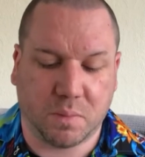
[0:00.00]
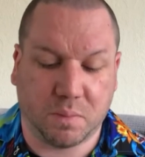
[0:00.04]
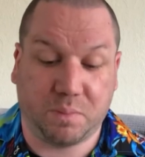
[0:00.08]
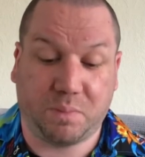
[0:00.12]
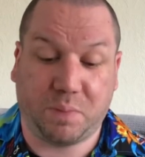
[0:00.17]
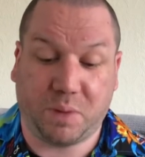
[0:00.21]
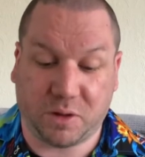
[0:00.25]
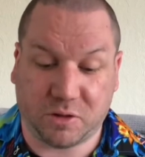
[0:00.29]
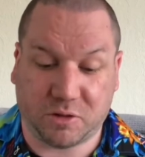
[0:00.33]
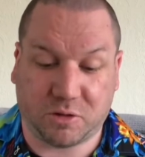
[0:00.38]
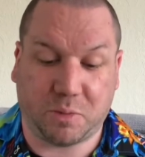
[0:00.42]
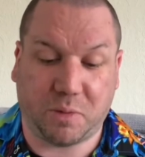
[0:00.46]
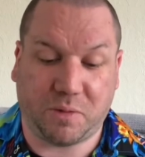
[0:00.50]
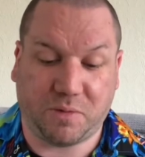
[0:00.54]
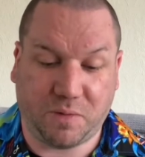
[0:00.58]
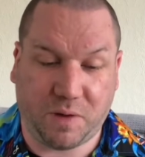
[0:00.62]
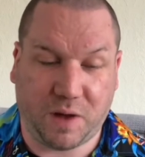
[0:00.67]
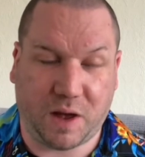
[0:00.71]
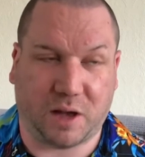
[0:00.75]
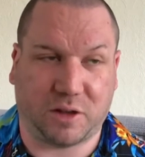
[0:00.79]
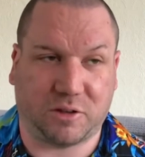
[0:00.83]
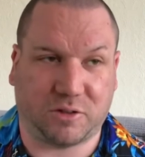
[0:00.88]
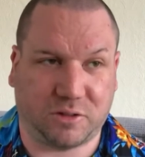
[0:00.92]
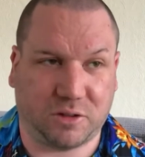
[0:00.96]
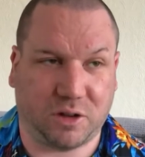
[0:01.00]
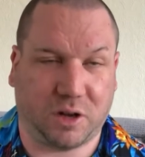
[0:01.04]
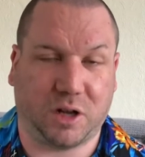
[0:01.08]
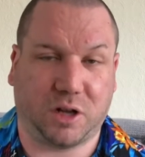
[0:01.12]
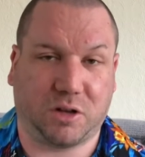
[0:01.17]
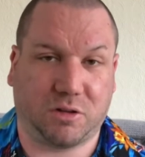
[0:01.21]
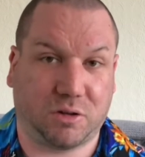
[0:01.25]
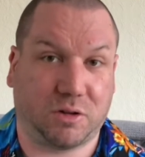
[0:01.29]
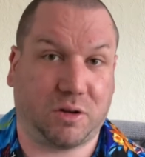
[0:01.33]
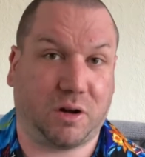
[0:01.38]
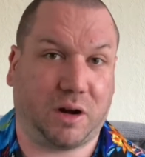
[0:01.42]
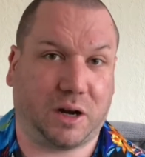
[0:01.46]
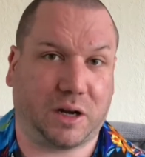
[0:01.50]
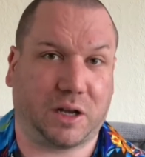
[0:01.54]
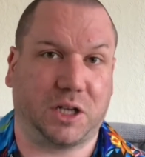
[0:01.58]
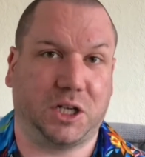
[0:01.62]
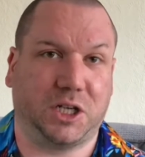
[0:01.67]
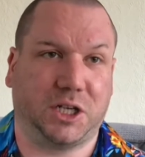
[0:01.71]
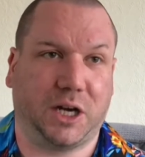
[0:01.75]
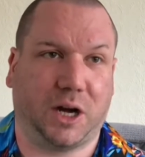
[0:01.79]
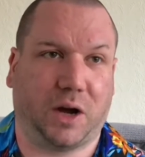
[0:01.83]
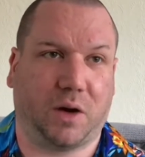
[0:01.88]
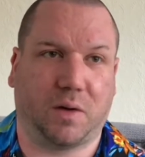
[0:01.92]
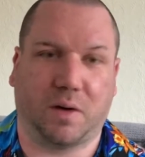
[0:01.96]
But to be fair, still a cracking
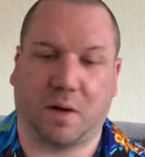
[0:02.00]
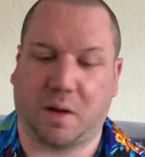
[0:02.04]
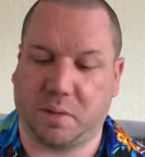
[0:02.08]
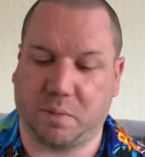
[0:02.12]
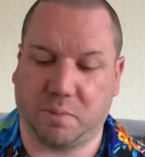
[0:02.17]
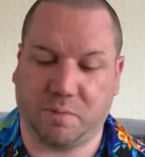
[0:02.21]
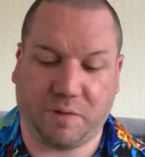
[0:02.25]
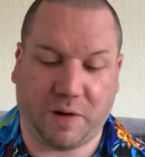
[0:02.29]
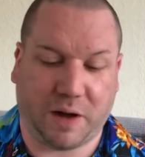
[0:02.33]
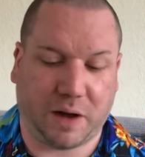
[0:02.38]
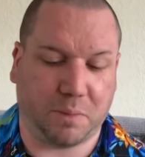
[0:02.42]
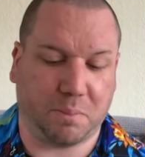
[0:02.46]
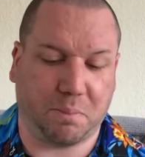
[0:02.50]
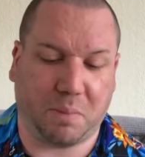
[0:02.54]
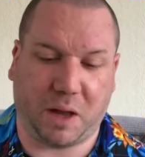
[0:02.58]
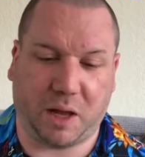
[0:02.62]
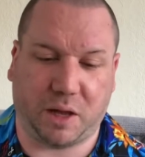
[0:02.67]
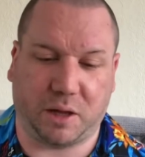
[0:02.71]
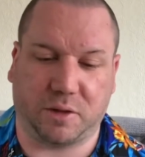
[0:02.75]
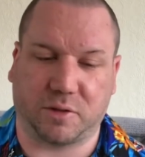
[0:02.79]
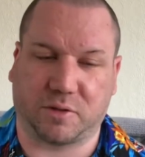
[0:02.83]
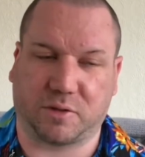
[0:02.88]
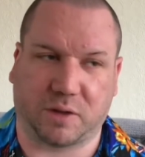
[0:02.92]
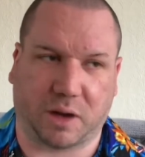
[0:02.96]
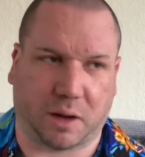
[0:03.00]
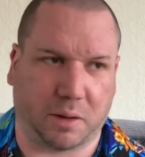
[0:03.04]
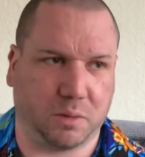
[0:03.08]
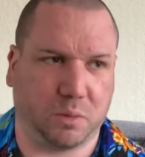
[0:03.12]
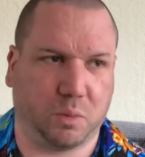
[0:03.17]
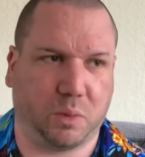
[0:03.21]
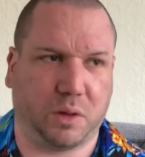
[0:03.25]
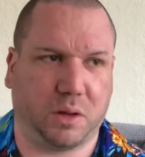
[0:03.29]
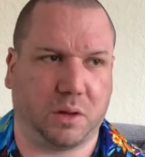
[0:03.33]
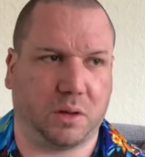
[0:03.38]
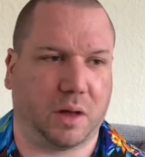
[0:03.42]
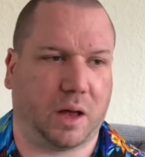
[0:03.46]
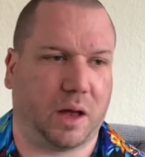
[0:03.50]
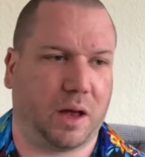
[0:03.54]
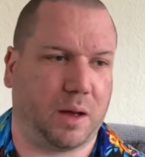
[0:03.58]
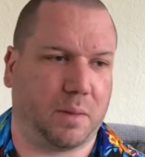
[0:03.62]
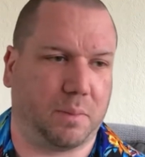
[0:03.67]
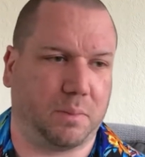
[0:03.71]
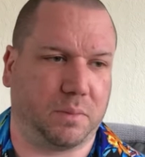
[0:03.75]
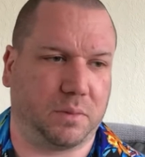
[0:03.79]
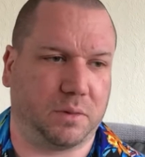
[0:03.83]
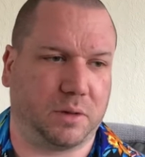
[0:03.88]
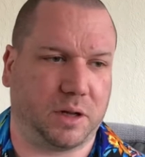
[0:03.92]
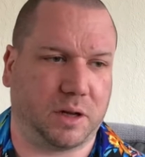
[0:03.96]
shout. And that makes, we
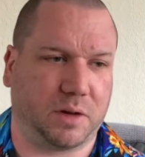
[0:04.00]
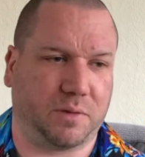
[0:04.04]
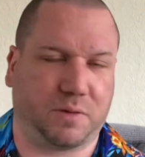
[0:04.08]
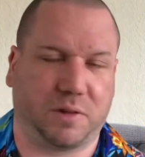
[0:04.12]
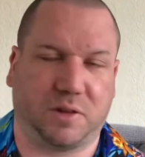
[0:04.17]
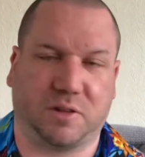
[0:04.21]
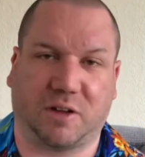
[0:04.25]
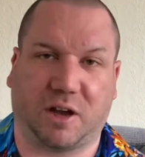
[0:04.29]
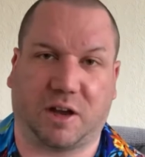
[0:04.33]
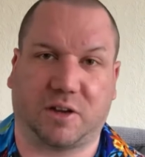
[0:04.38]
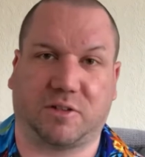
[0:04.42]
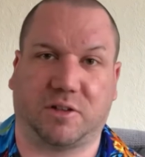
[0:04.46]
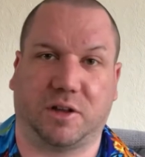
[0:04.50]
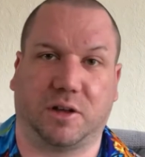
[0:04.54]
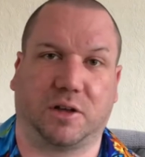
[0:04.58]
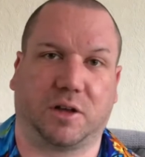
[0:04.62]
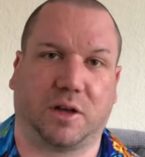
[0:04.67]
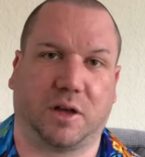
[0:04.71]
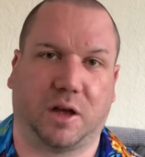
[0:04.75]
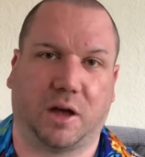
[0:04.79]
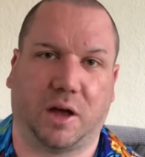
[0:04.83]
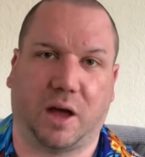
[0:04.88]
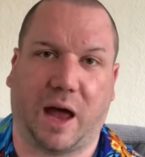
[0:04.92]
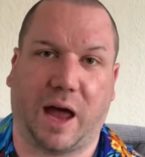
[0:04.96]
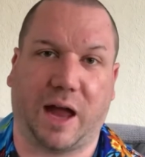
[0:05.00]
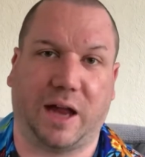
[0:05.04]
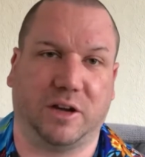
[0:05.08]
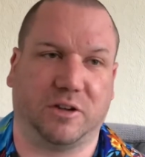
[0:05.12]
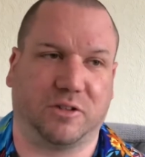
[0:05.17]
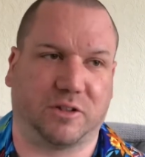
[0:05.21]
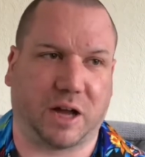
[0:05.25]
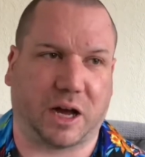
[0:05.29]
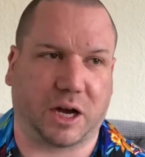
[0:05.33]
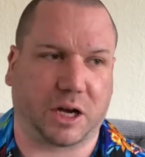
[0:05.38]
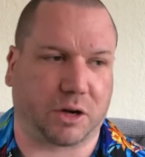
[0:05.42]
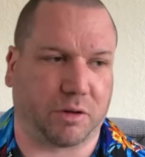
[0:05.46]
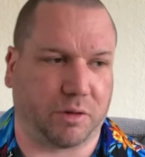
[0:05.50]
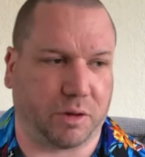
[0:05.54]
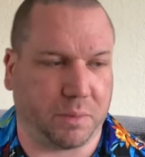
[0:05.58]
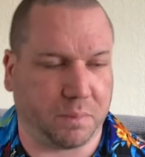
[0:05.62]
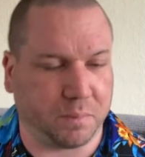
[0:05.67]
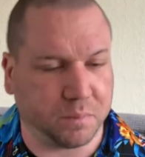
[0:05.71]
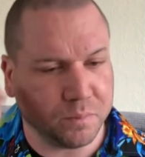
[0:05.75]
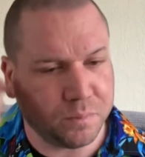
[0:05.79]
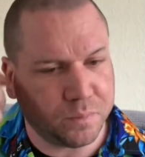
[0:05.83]
did a fantastic aged daiquiri.